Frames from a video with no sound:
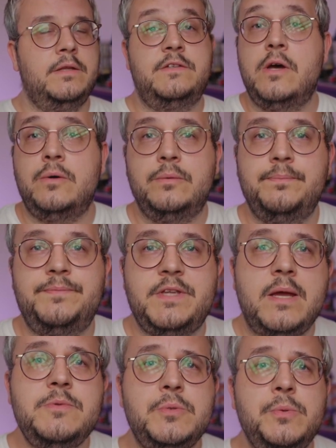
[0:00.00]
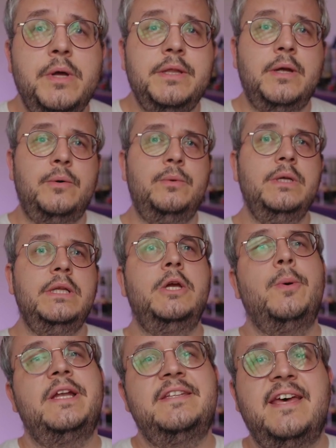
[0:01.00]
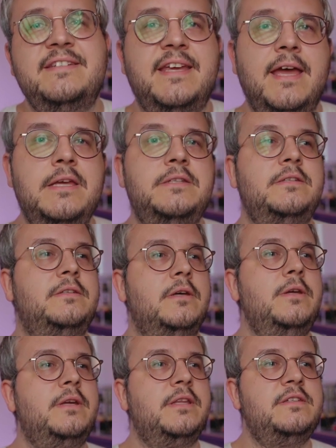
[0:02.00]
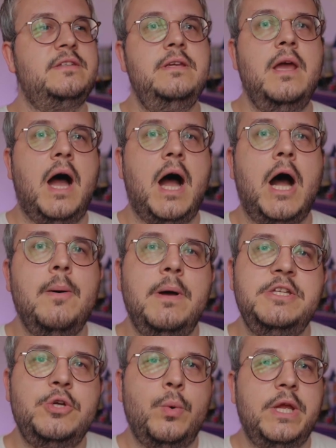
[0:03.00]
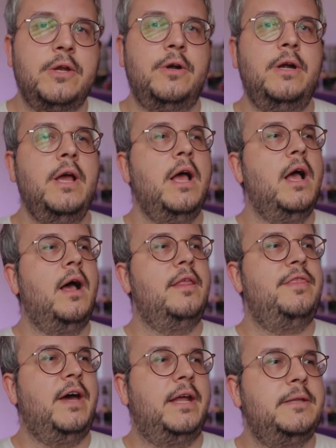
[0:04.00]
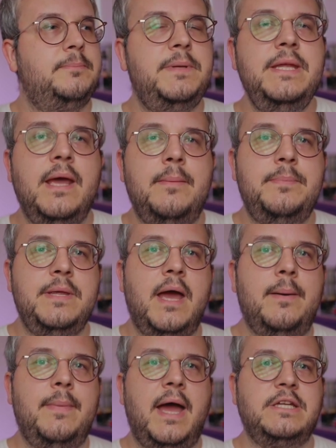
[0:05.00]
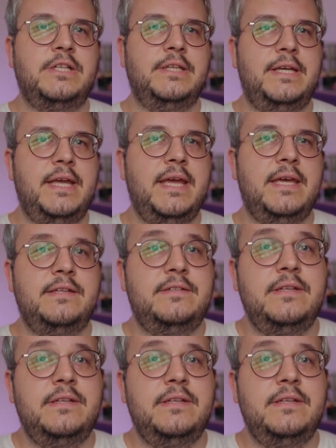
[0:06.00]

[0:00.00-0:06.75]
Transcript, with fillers: So time to run a really quick test case so you can see how much quicker that PNPM actually is.